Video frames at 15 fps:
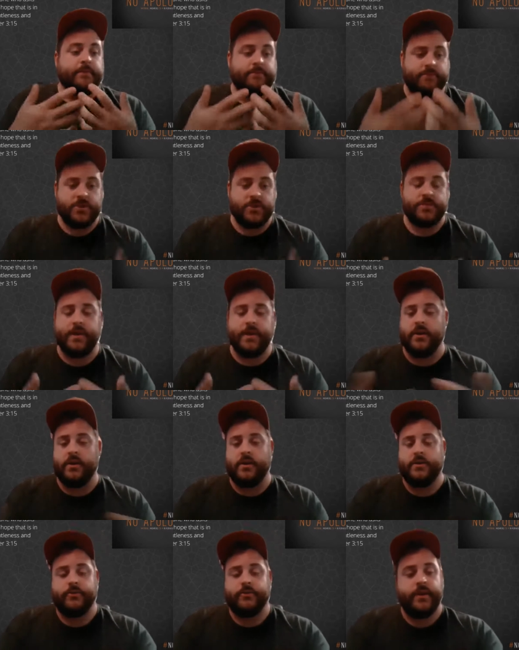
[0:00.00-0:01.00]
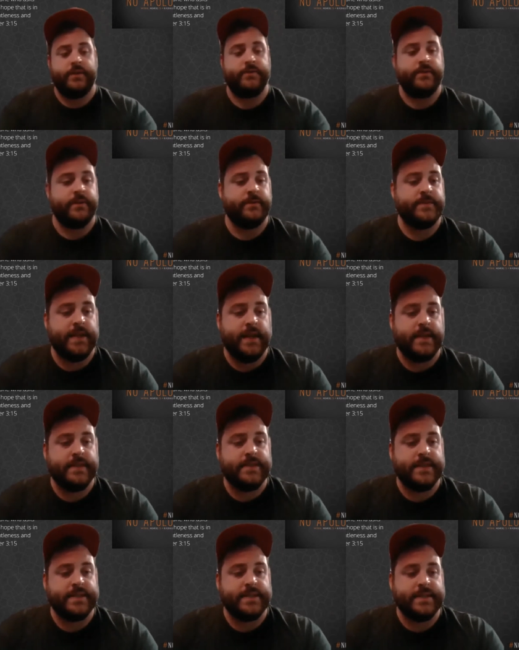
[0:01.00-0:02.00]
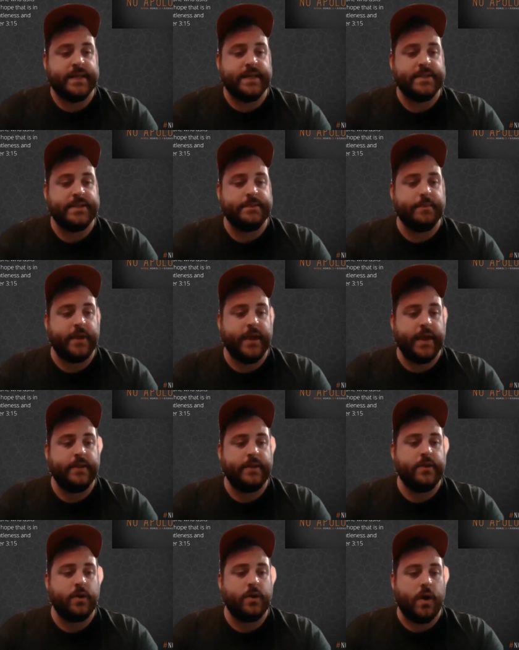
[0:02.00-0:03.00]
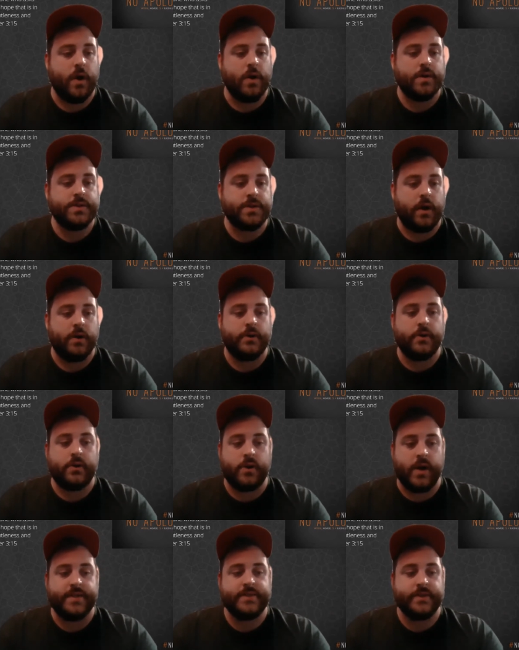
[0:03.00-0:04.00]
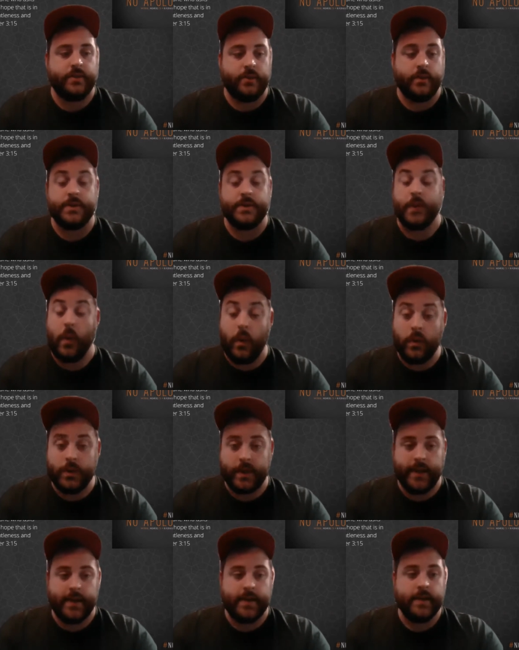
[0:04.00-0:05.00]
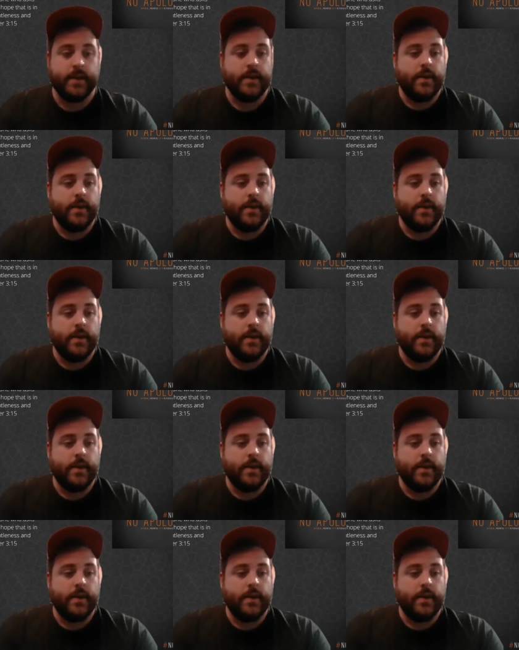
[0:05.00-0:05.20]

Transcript: First Peter 3:15 says this, but in your hearts honor Christ the Lord as holy,